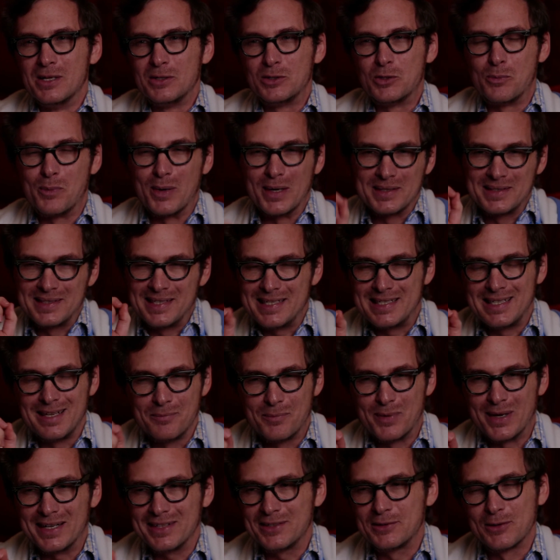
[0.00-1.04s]
to
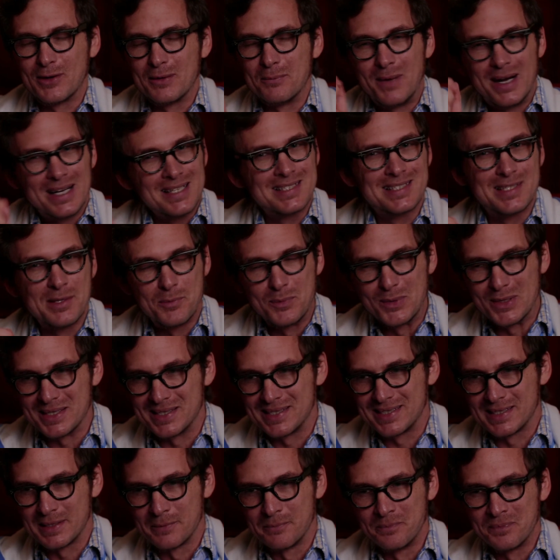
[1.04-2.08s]
participate to a
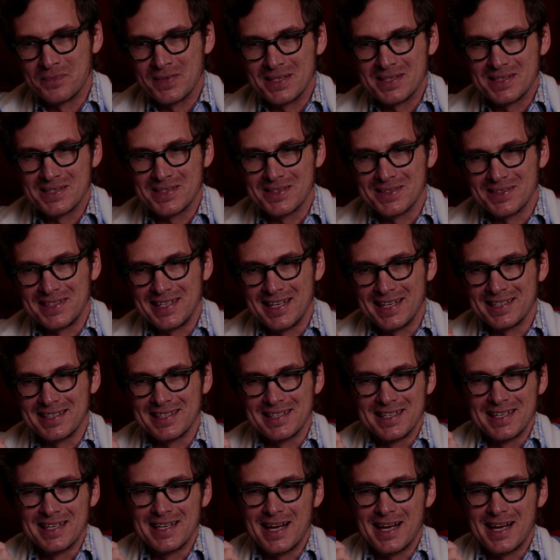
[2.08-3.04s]
masterpiece, so that